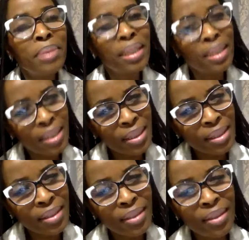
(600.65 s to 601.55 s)
bit
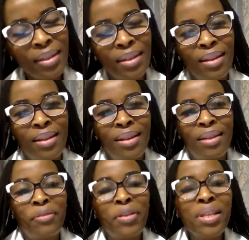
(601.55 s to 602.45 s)

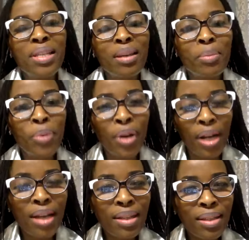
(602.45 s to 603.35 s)
fancier
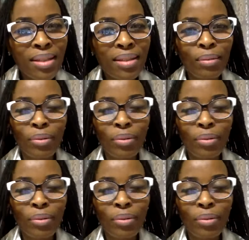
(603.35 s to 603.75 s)
products,